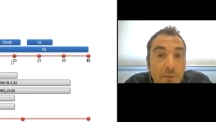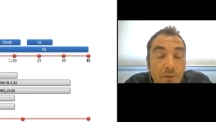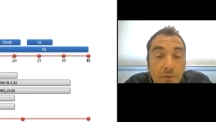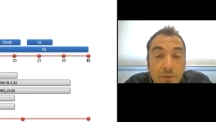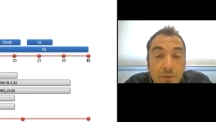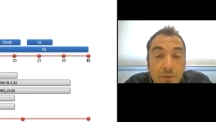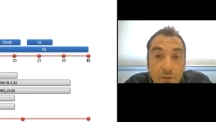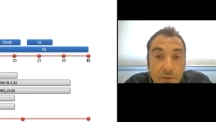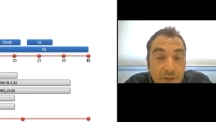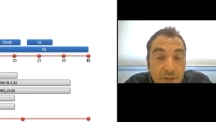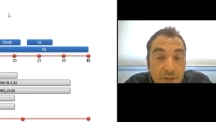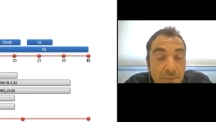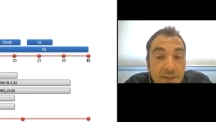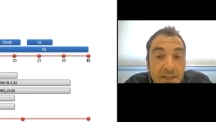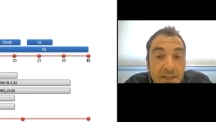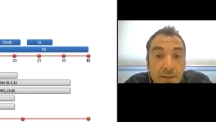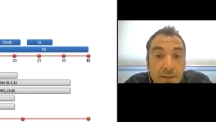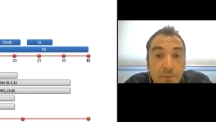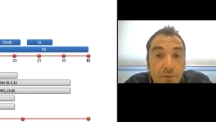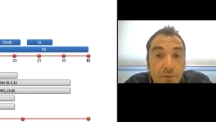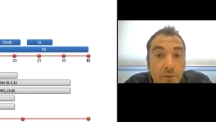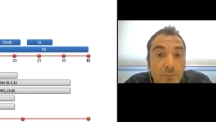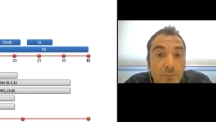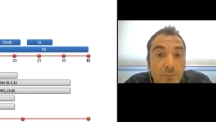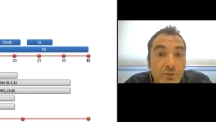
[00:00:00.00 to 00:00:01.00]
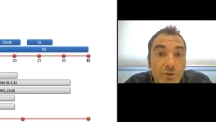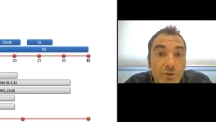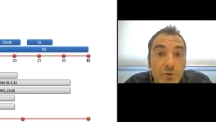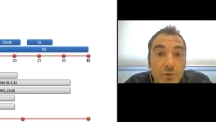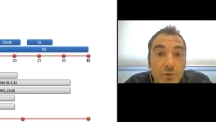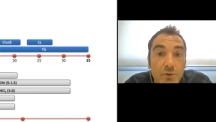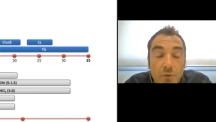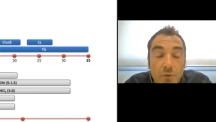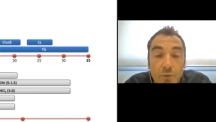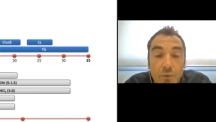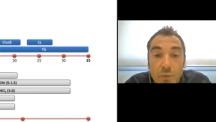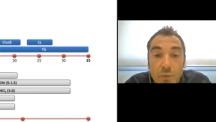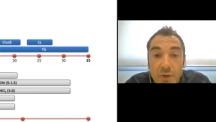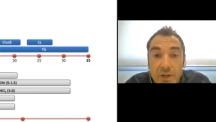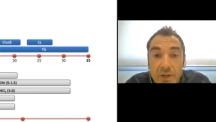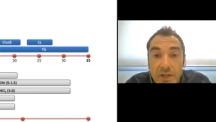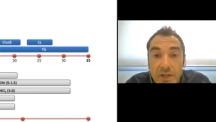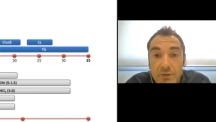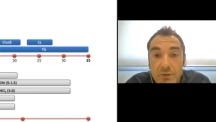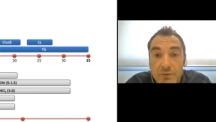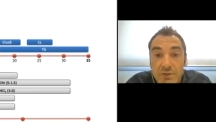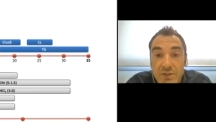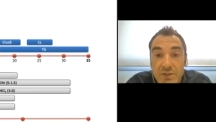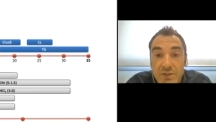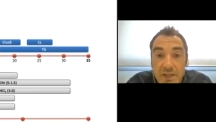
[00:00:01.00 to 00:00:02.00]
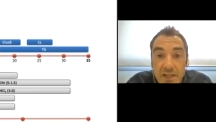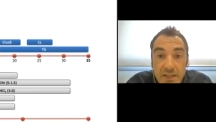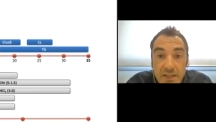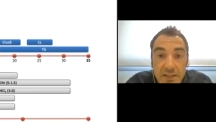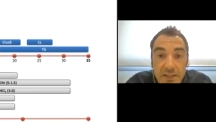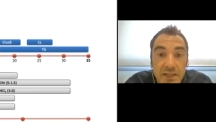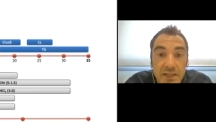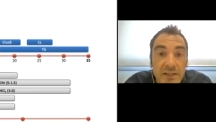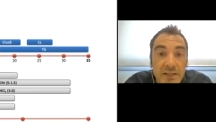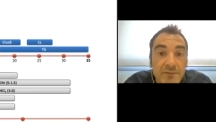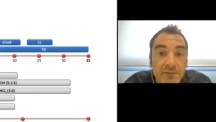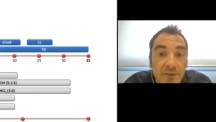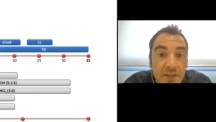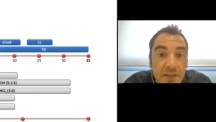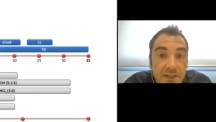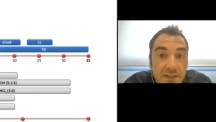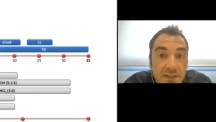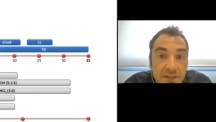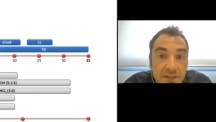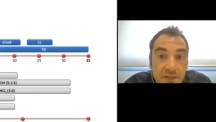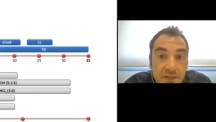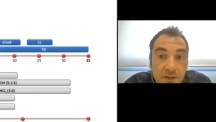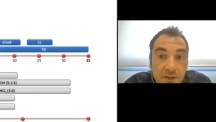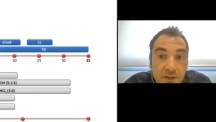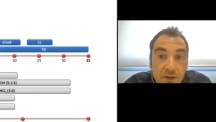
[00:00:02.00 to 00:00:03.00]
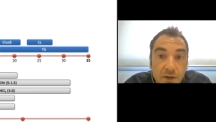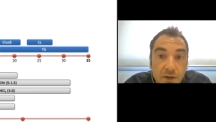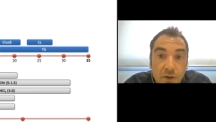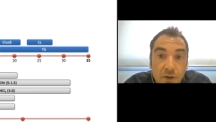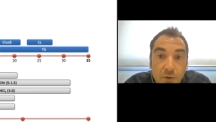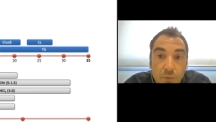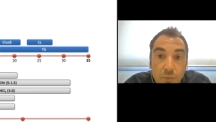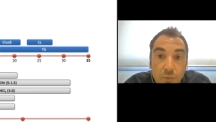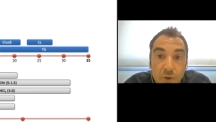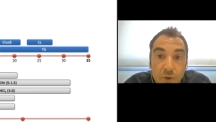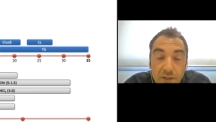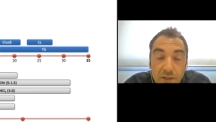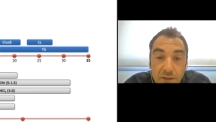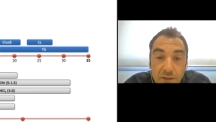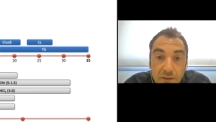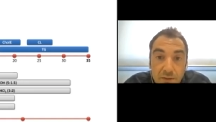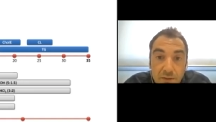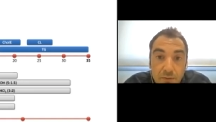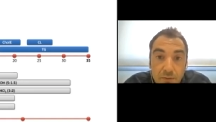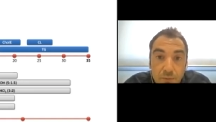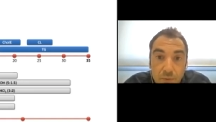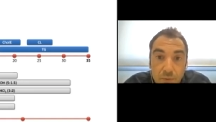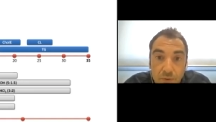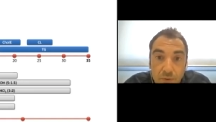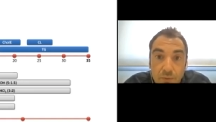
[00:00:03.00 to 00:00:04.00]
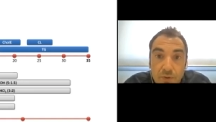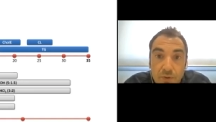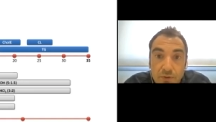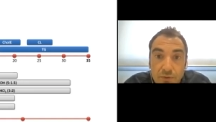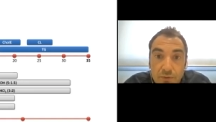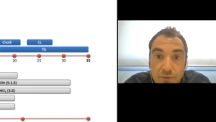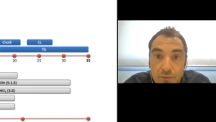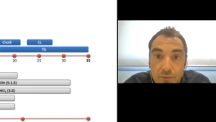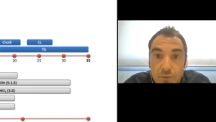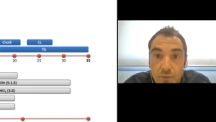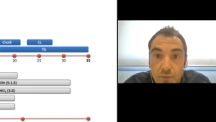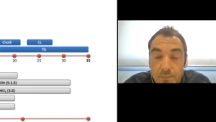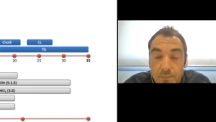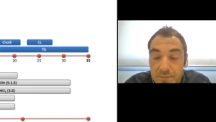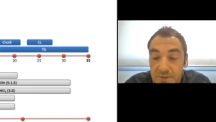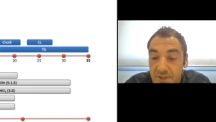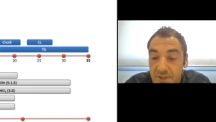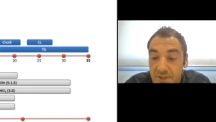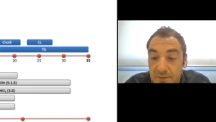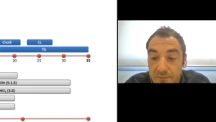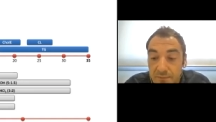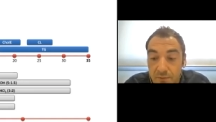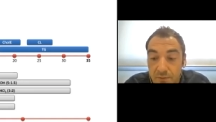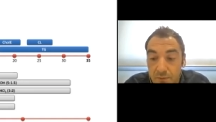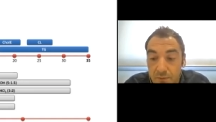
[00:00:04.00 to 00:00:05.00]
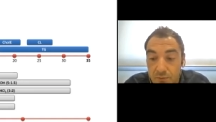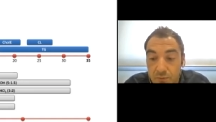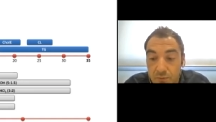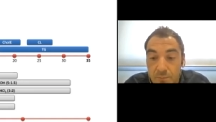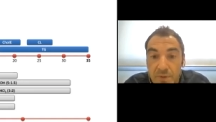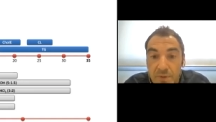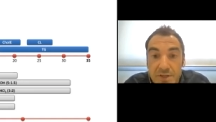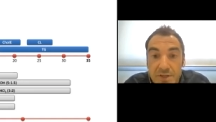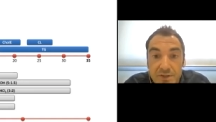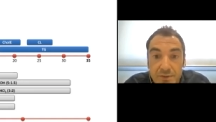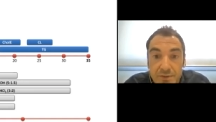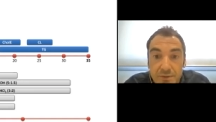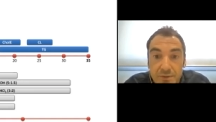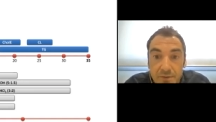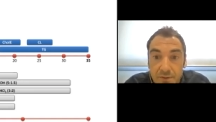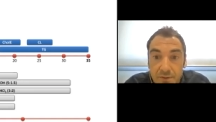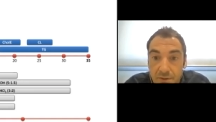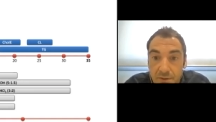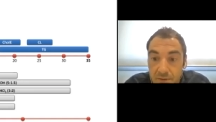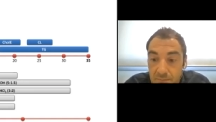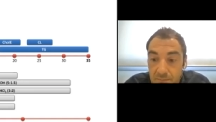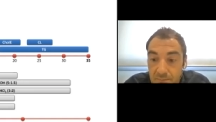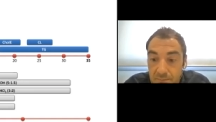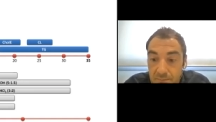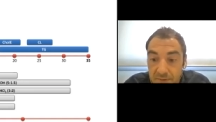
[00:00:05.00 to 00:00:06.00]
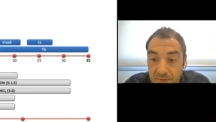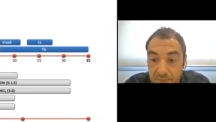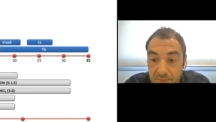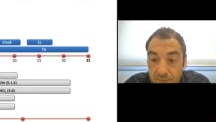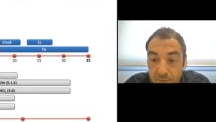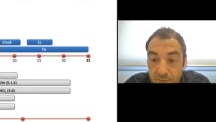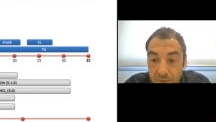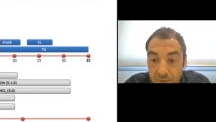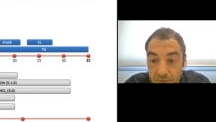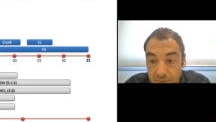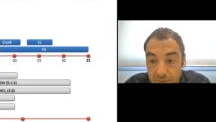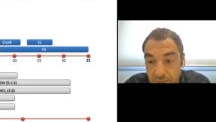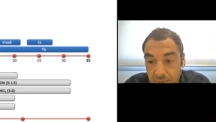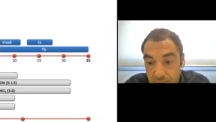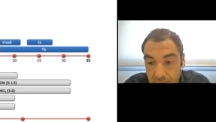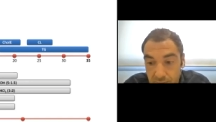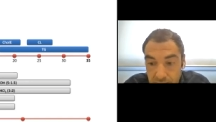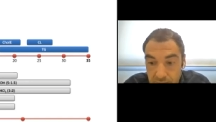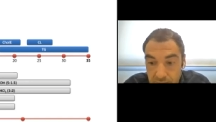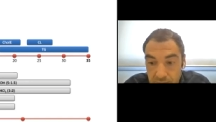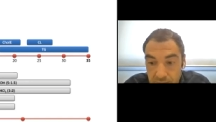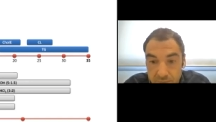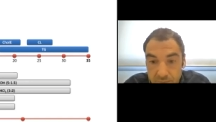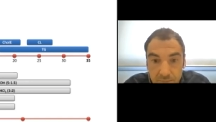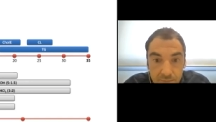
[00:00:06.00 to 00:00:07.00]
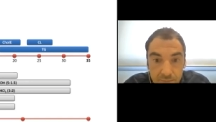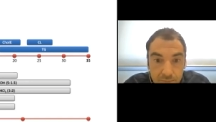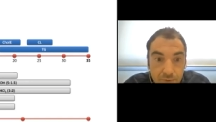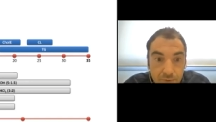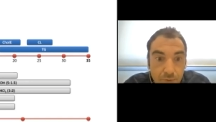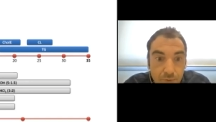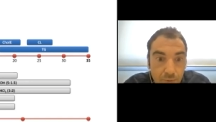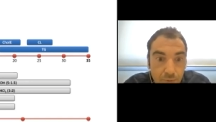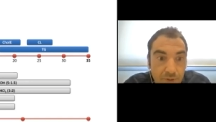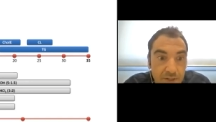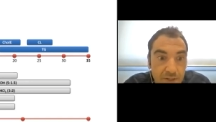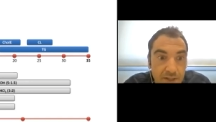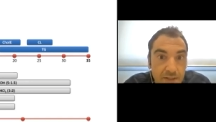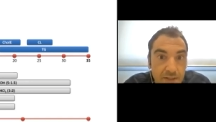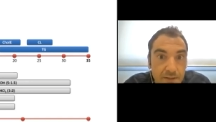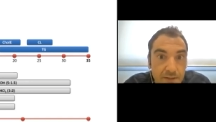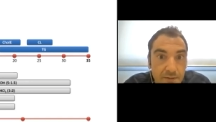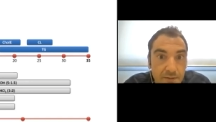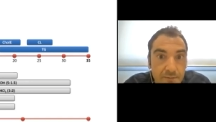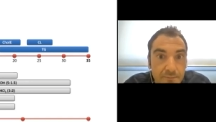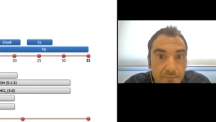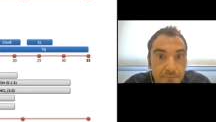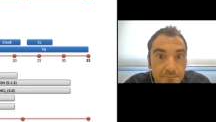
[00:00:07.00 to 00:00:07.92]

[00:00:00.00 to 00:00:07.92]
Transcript: Uh, the metabolome. So we need to select in advance what we want to observe or to measure before doing it.